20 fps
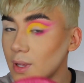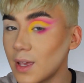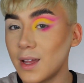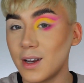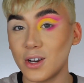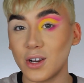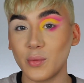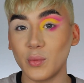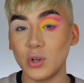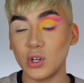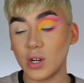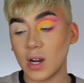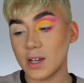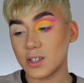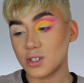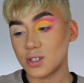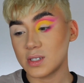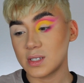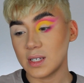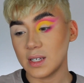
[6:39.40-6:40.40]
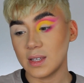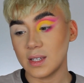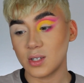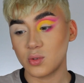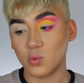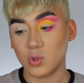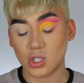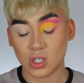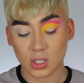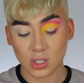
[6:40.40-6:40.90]
And when you guys are seeing this,
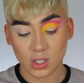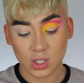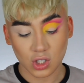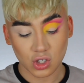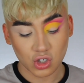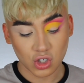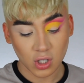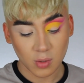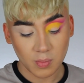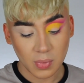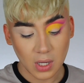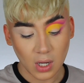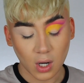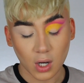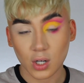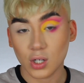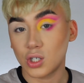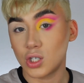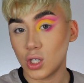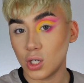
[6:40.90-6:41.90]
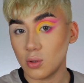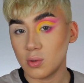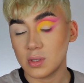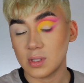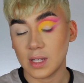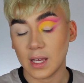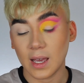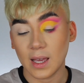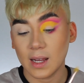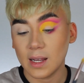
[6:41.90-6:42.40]
which should be on
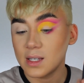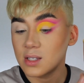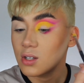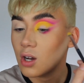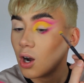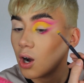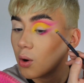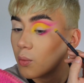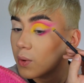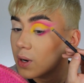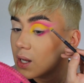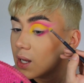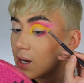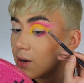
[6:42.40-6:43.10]
Tuesday, it's already